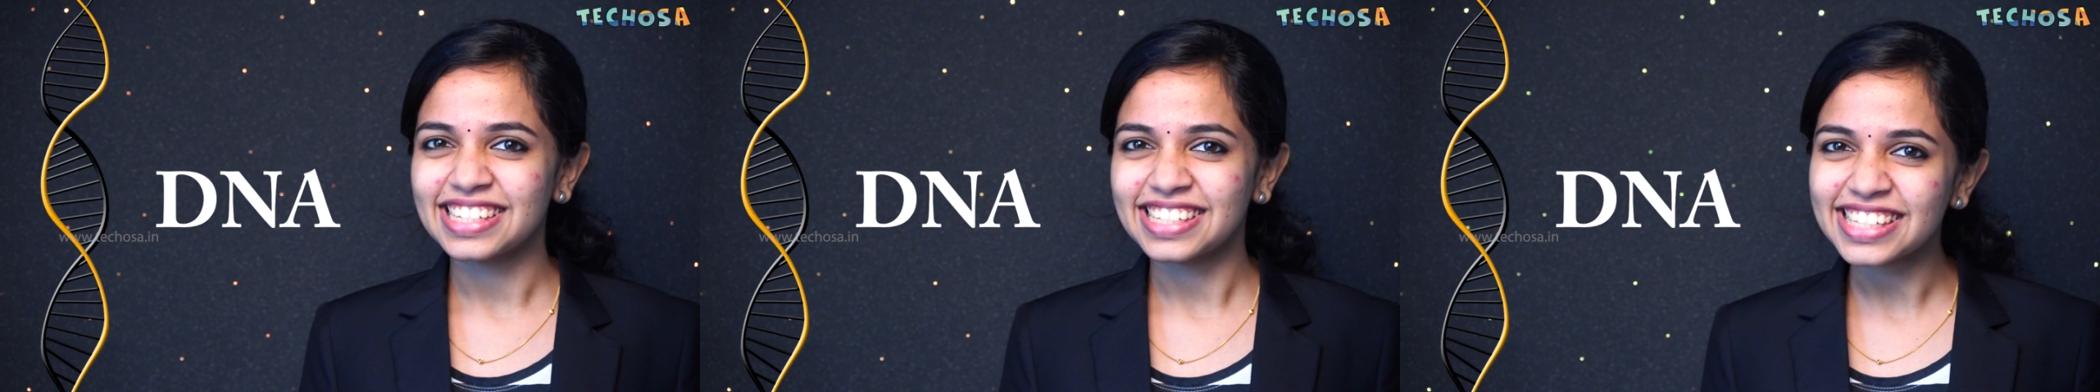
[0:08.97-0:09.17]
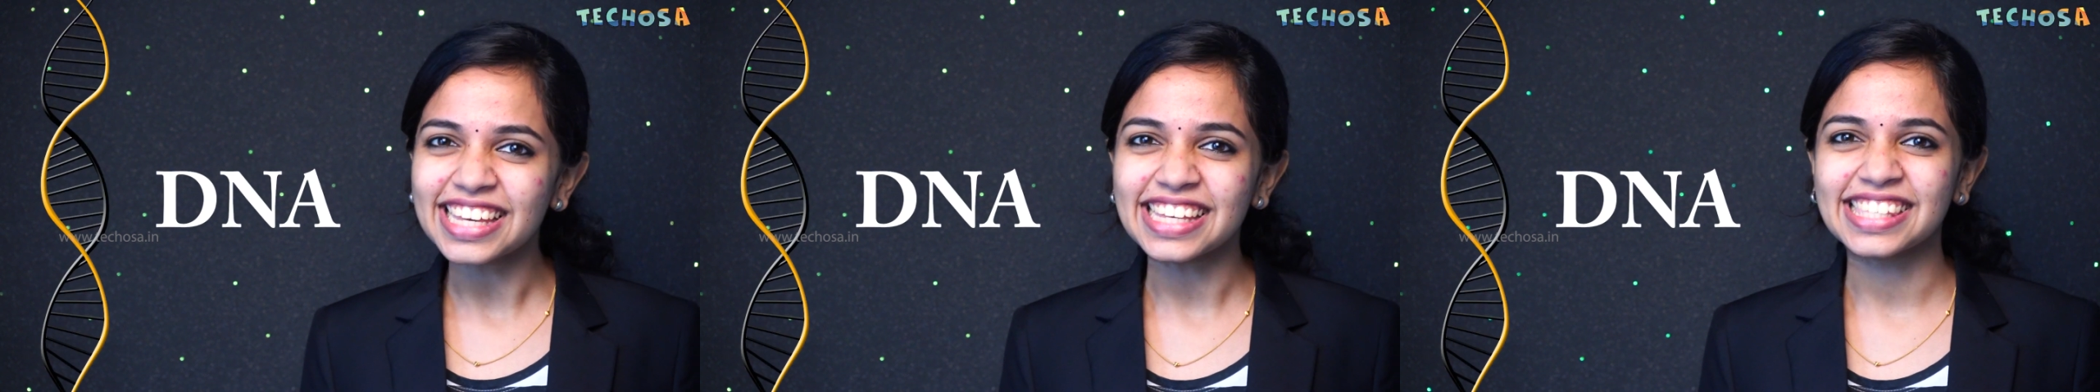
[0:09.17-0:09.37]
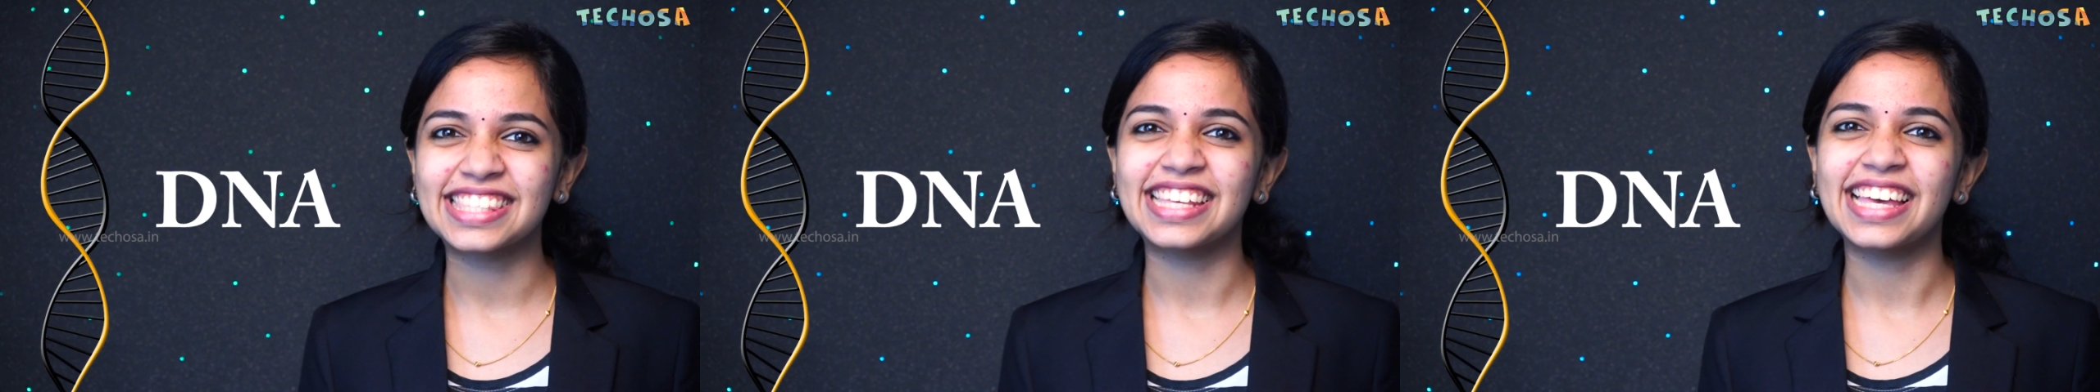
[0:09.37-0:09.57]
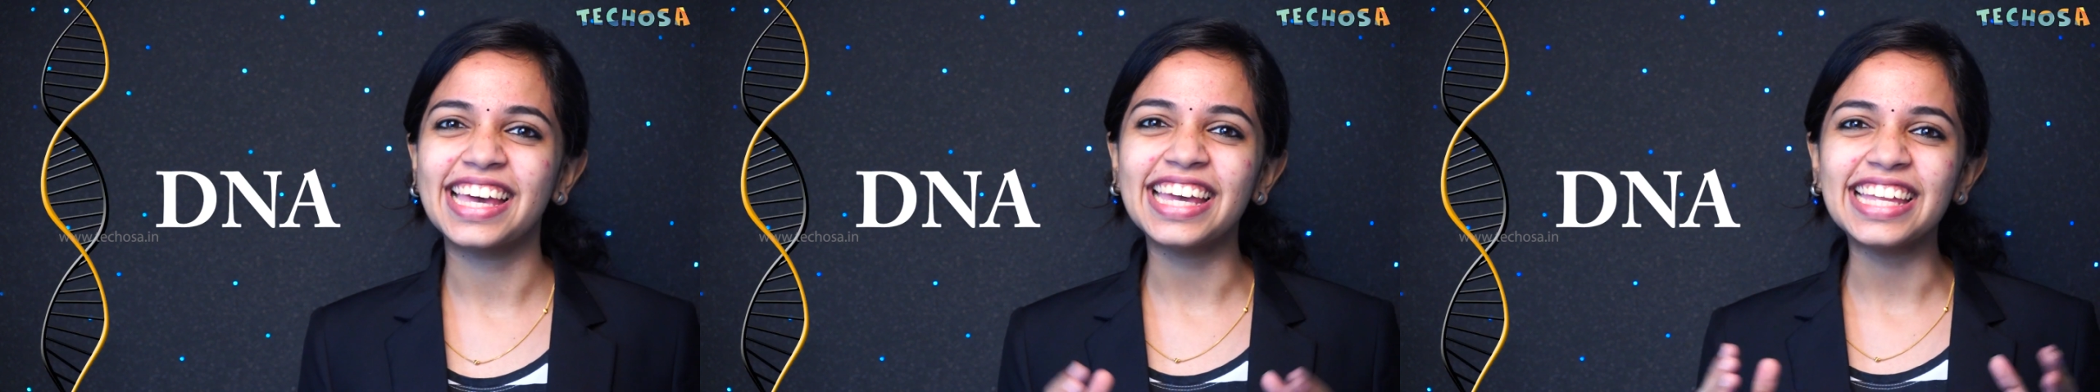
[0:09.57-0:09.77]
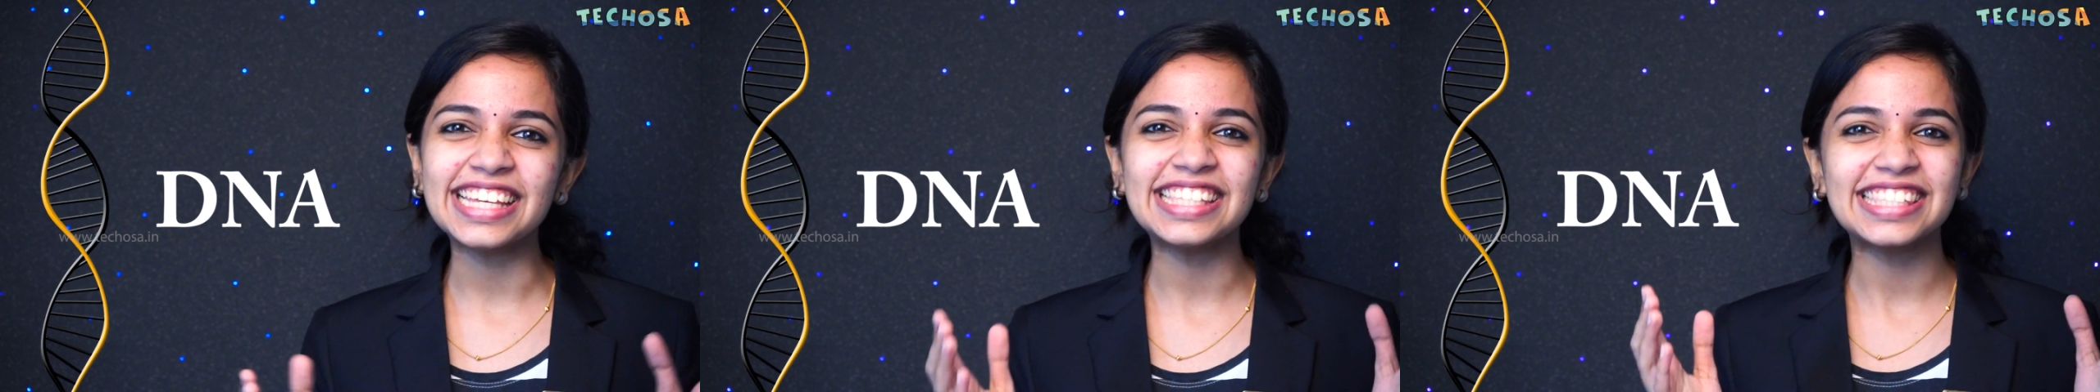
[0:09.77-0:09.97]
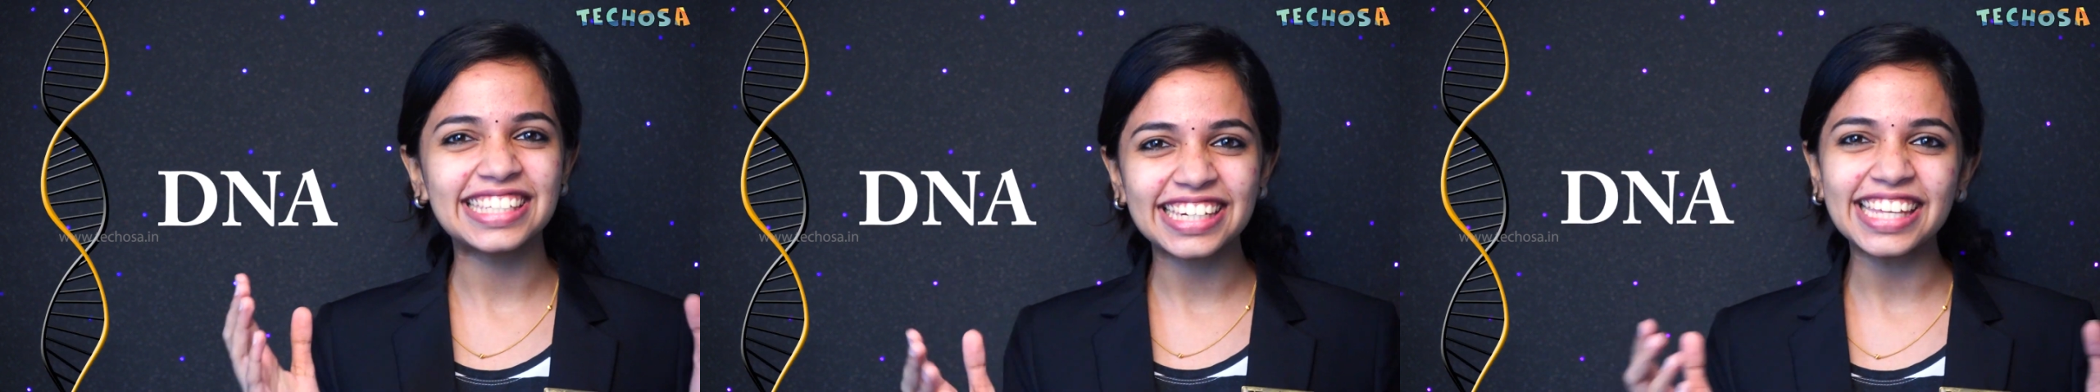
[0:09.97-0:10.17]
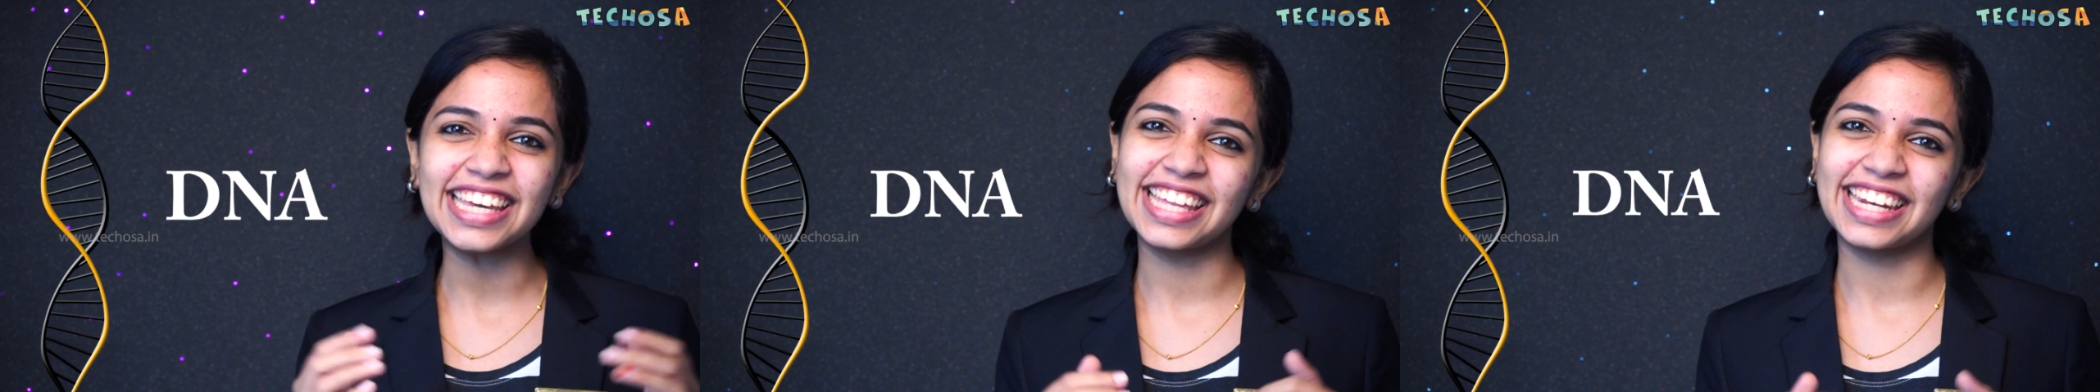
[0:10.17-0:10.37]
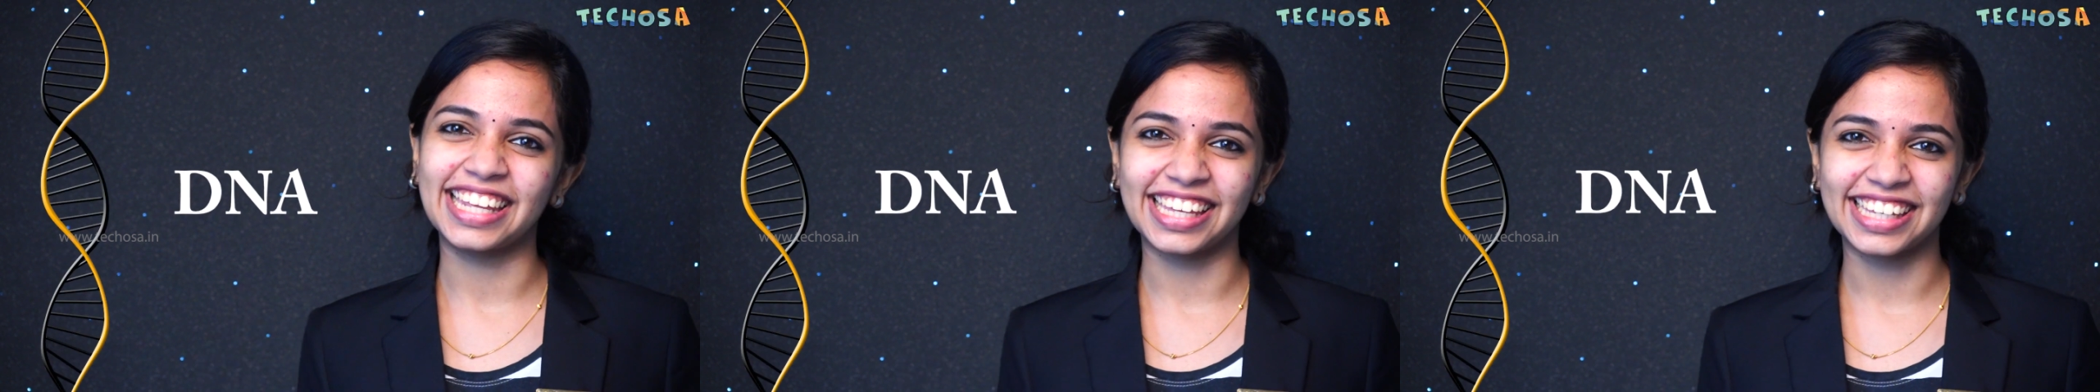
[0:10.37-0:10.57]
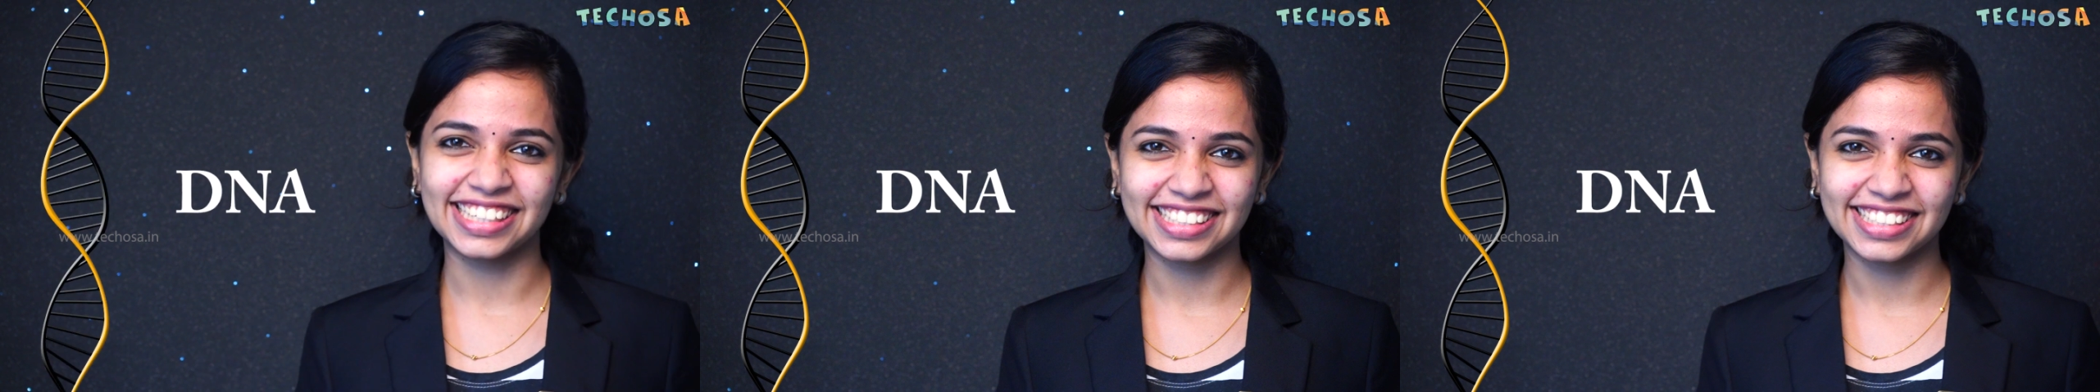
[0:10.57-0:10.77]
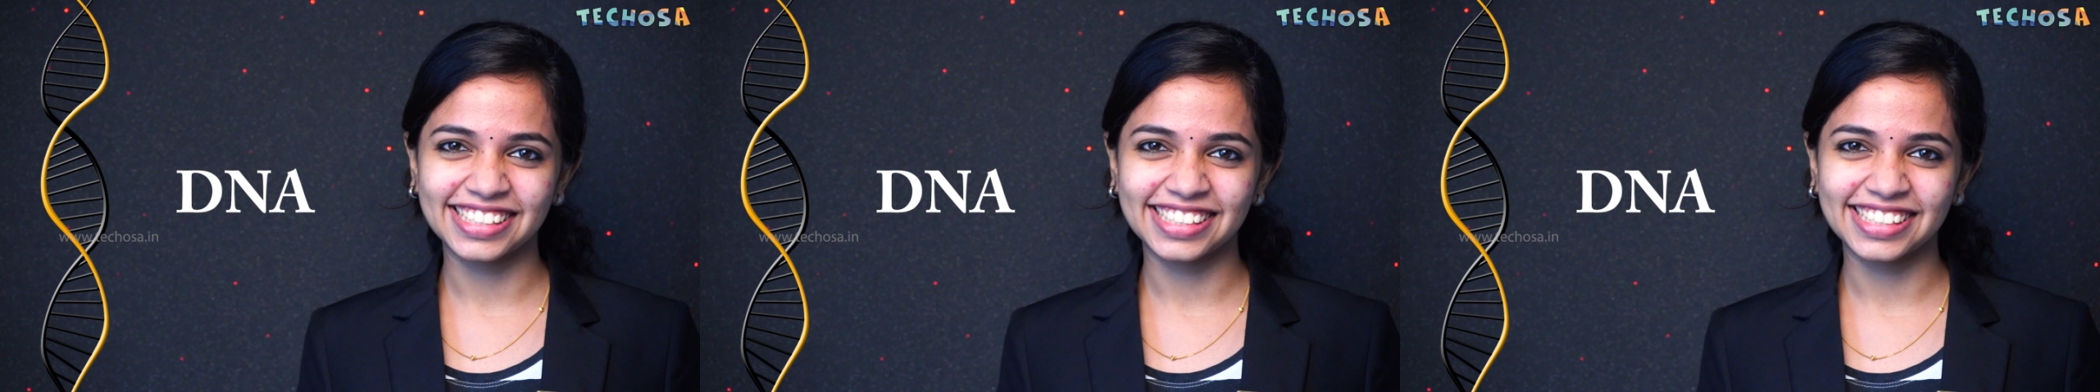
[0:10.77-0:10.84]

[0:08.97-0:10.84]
Yes, it is DNA.